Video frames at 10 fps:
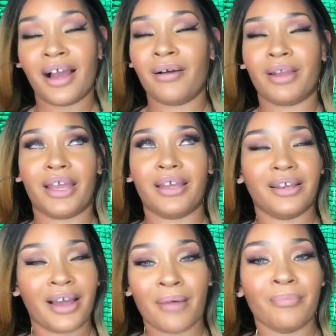Okay,
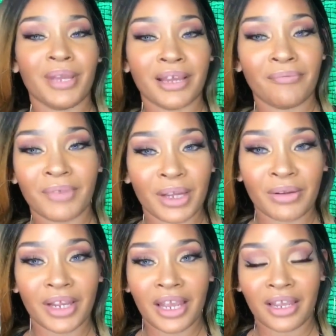I'm being very